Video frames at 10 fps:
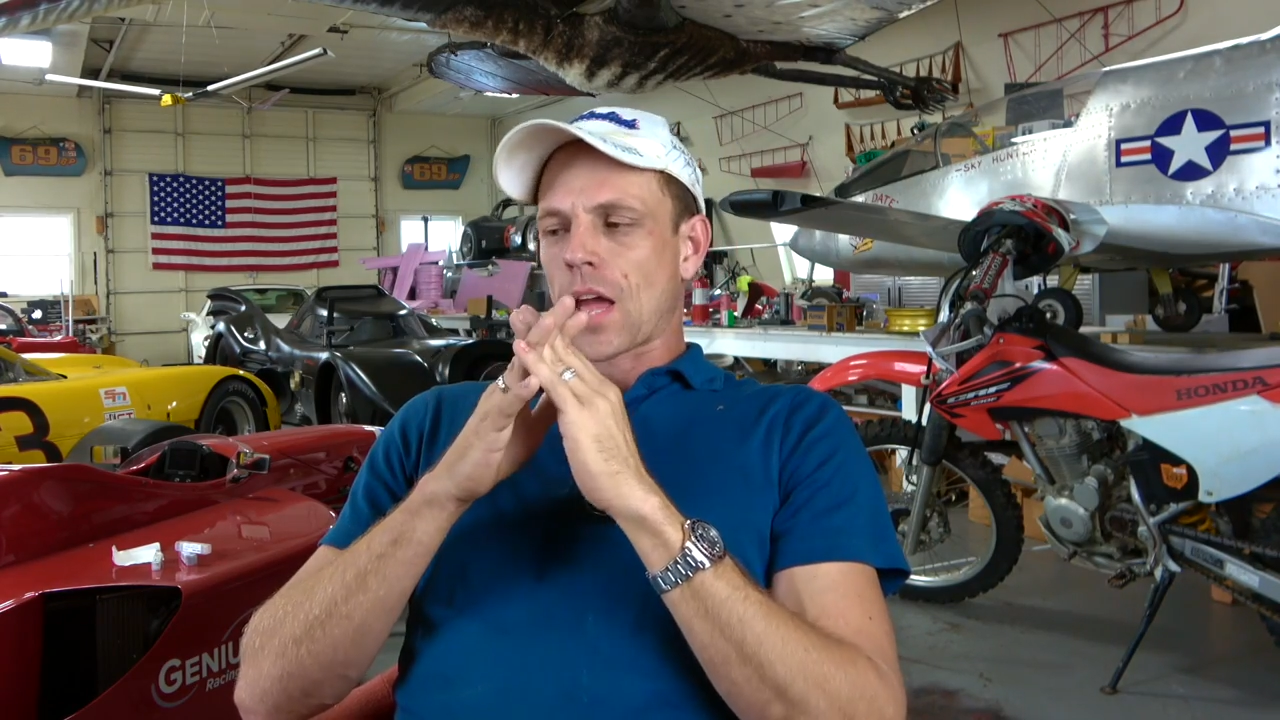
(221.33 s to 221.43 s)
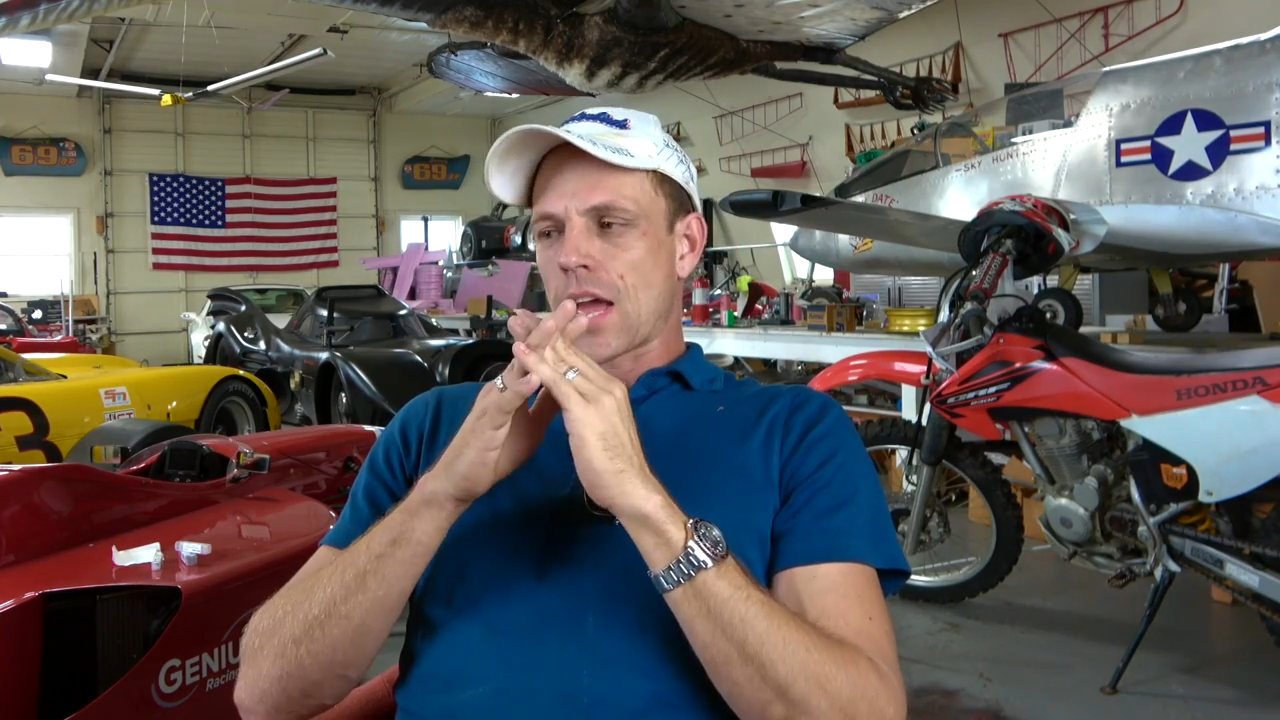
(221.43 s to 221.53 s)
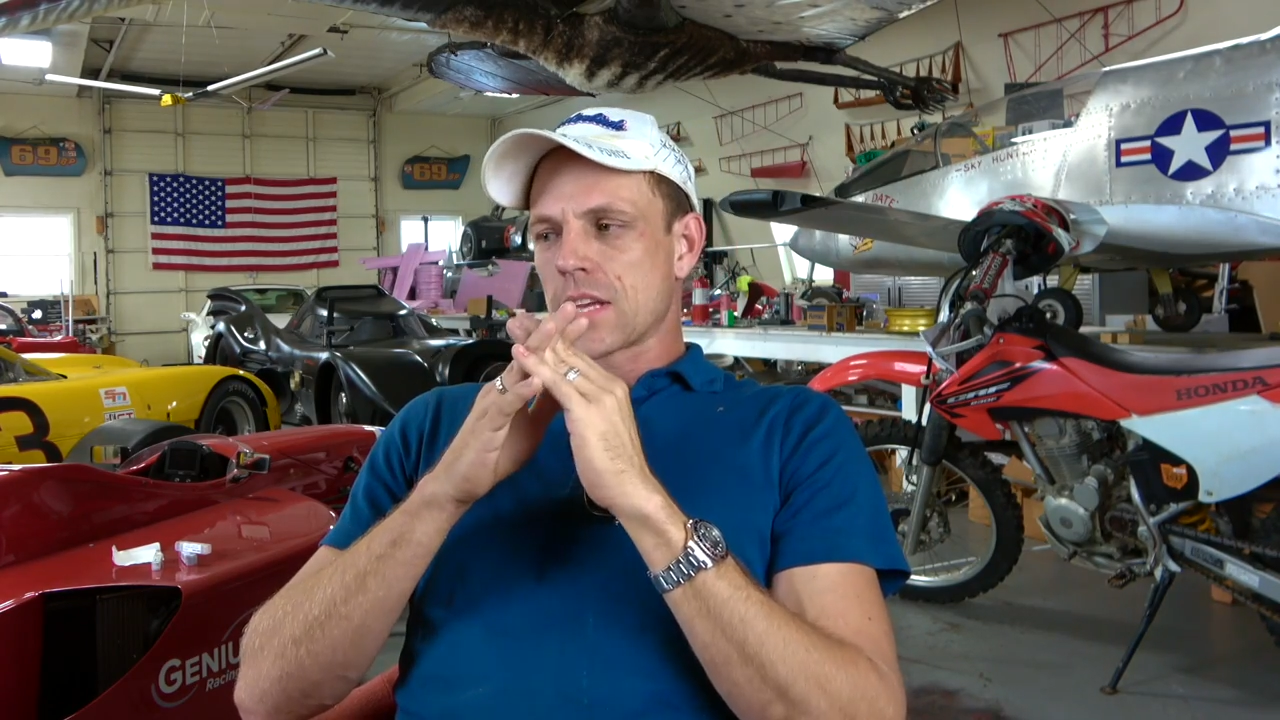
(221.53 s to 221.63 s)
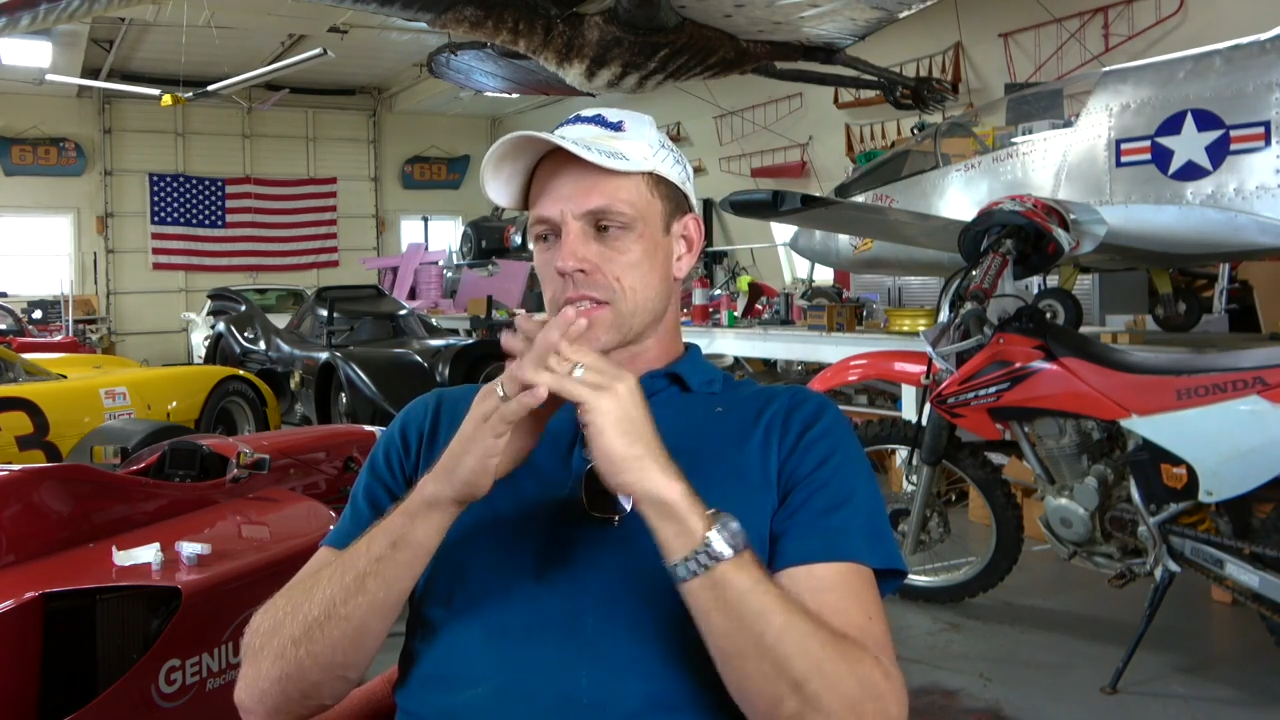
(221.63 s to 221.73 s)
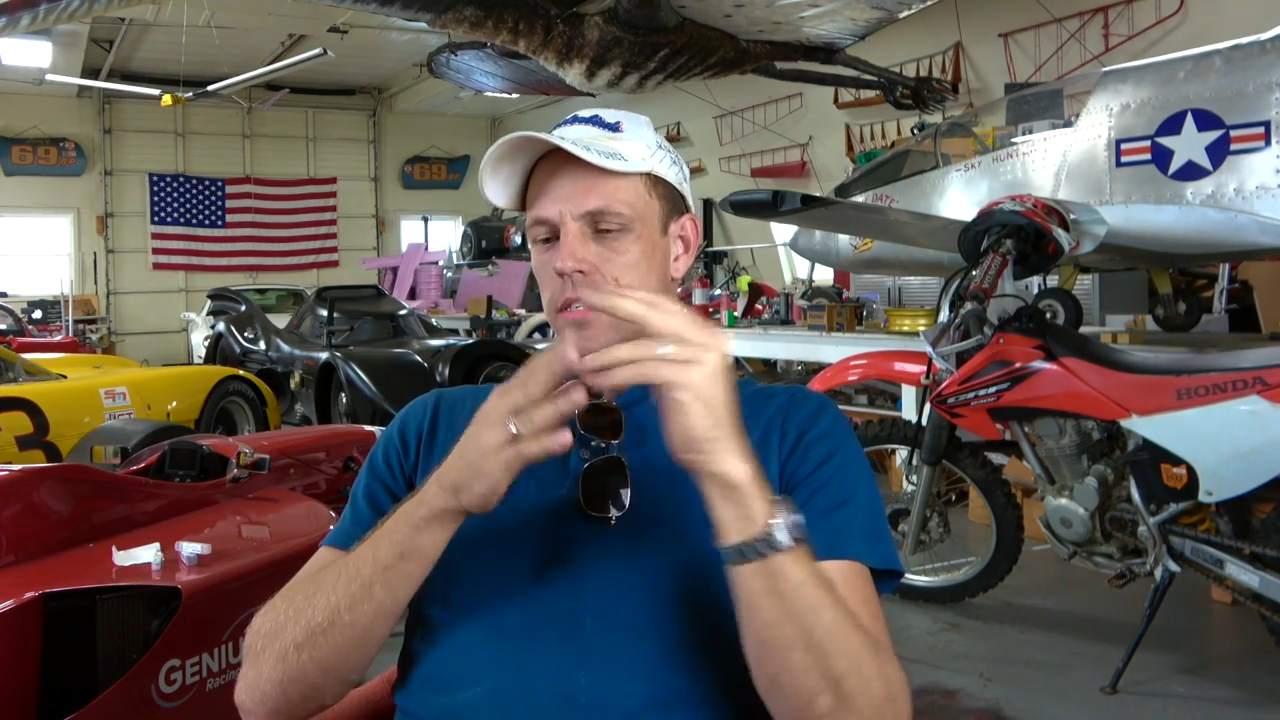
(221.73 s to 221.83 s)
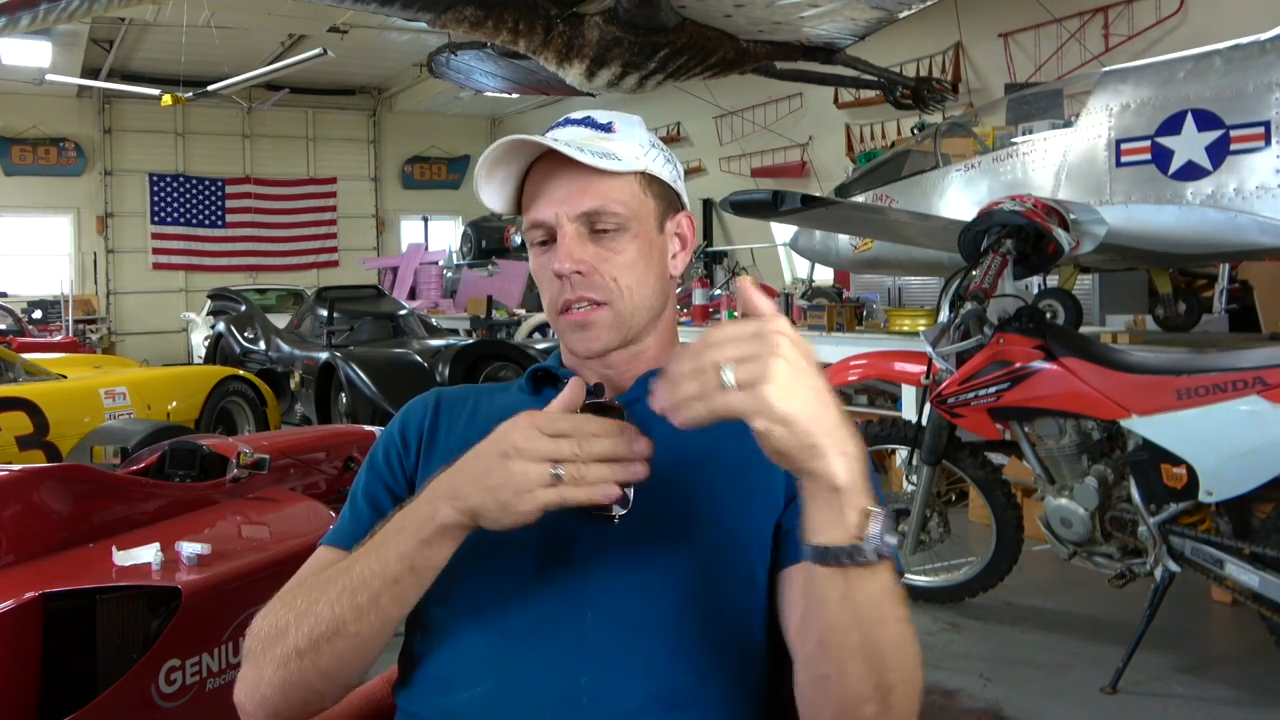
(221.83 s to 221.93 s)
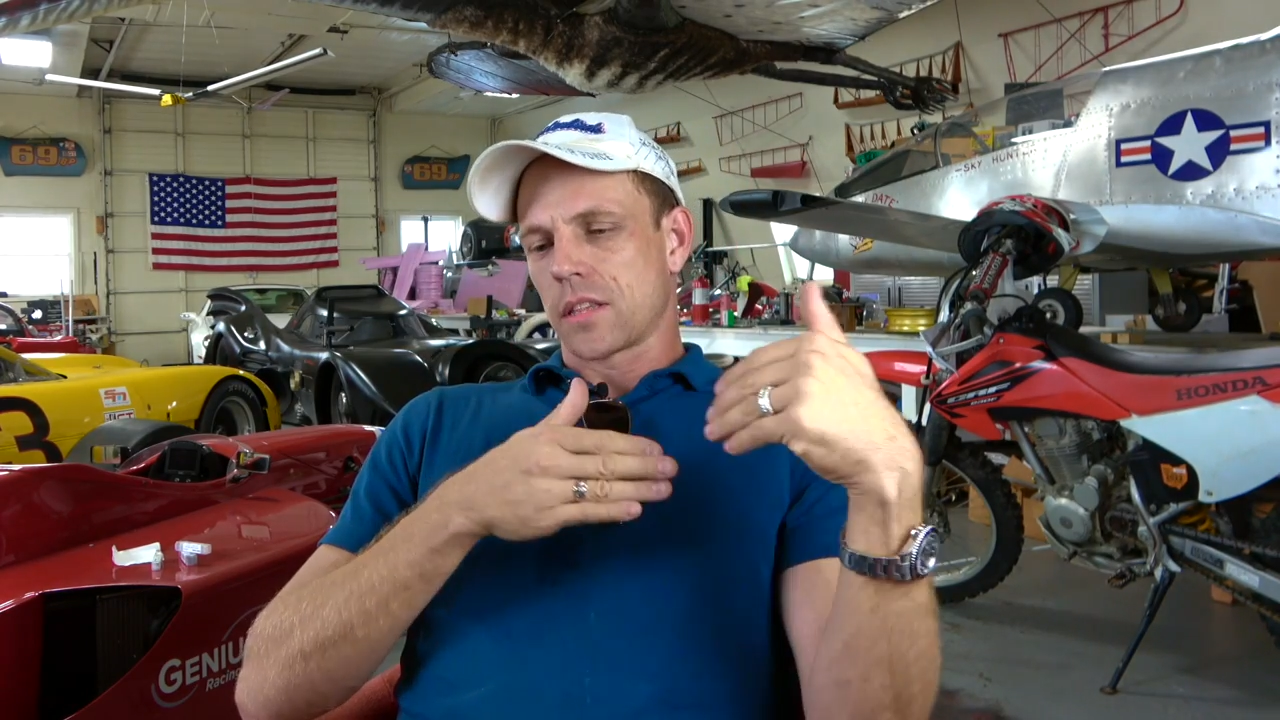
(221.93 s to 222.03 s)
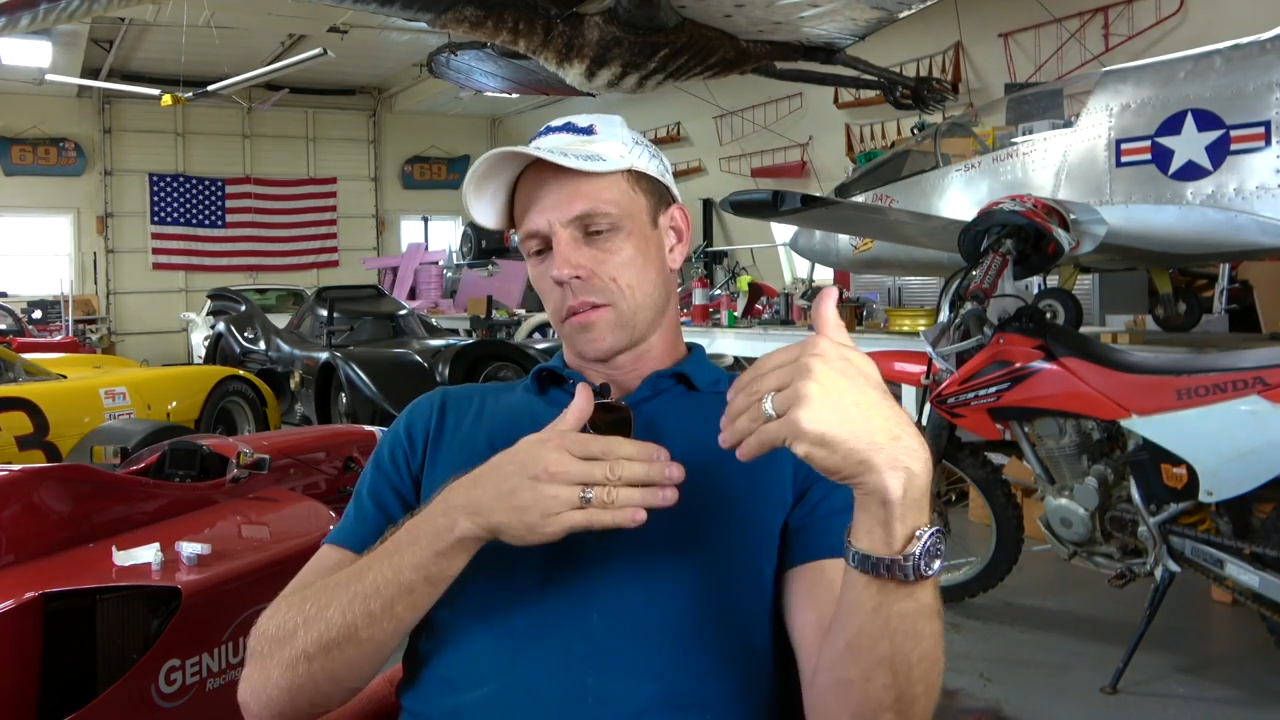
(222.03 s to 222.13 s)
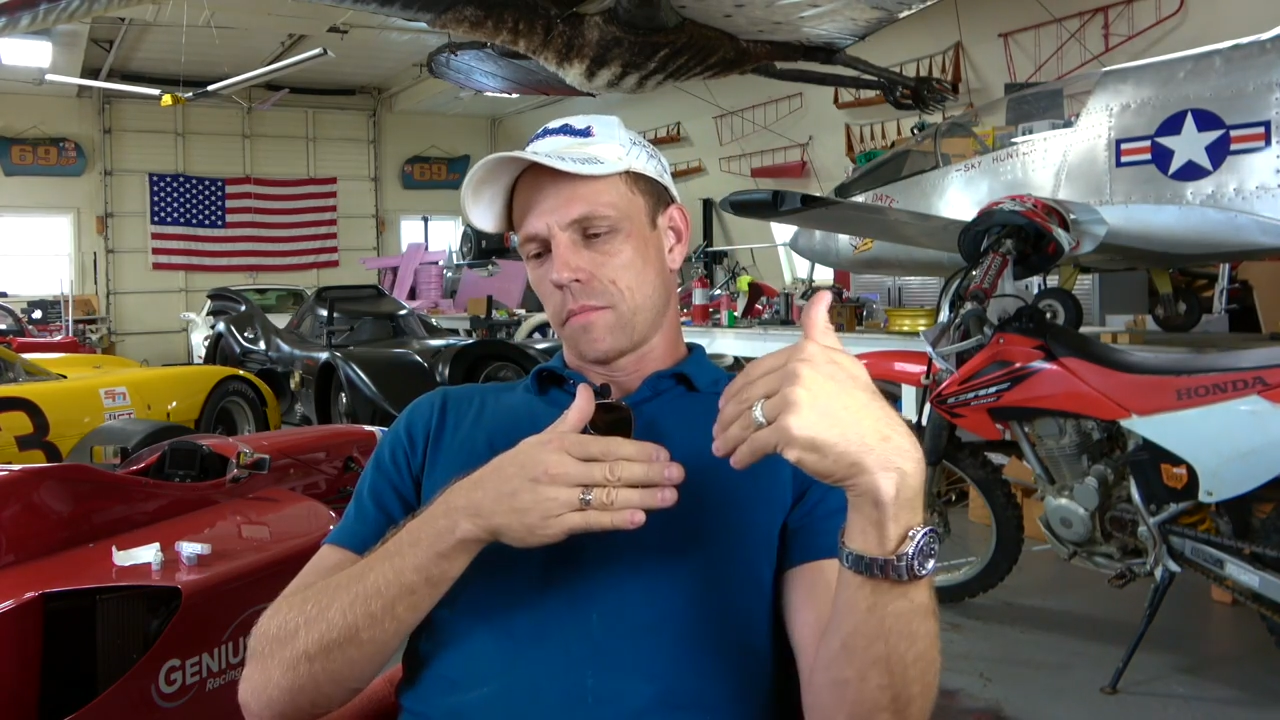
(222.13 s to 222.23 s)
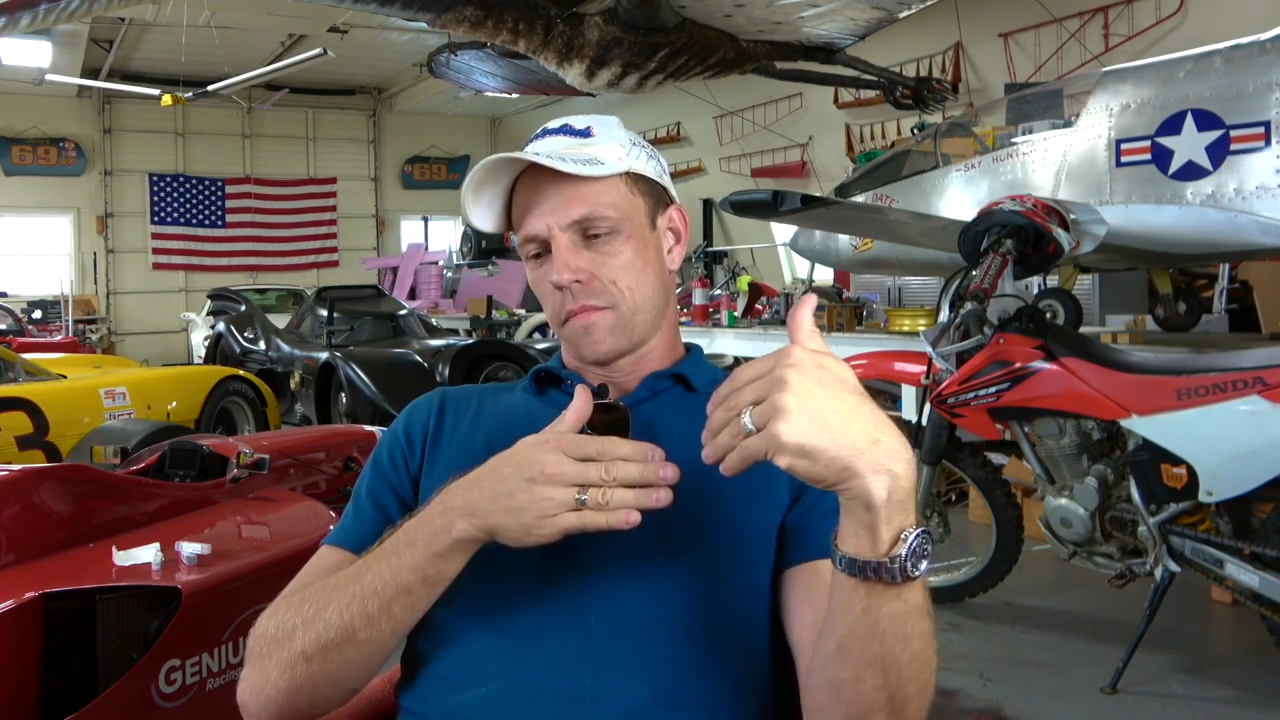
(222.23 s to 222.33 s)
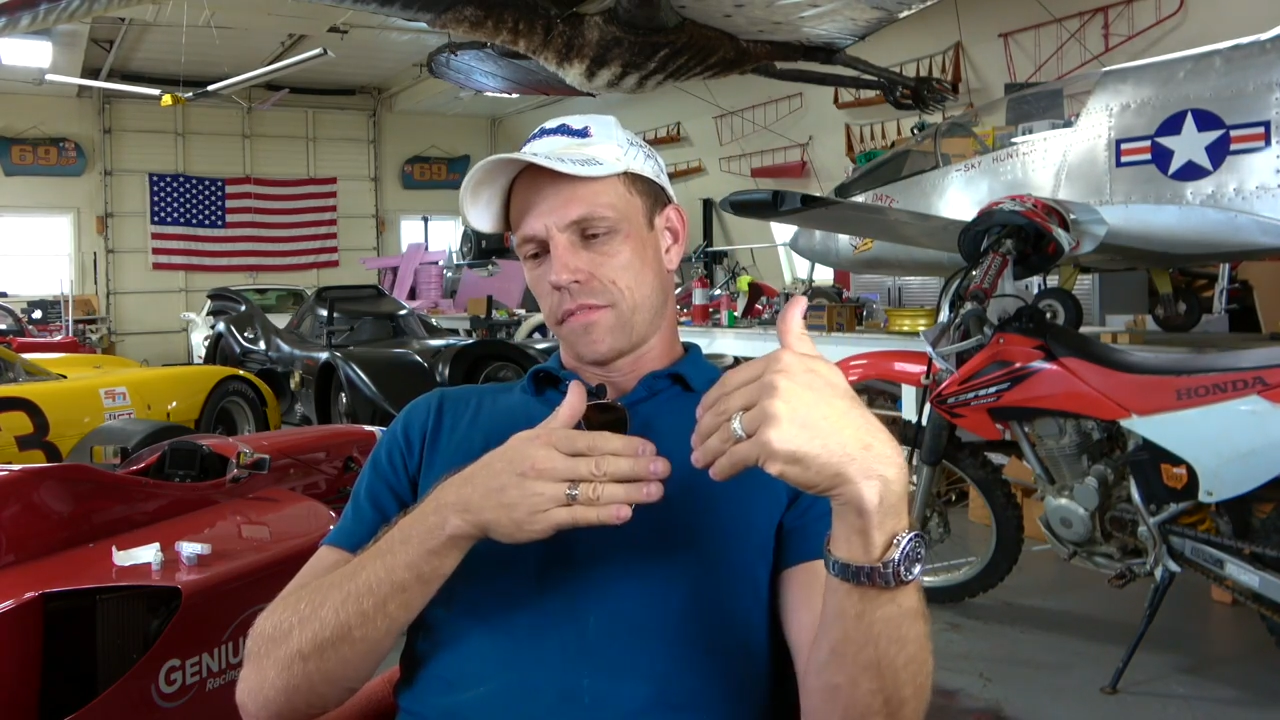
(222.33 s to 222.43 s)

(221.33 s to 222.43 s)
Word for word: as the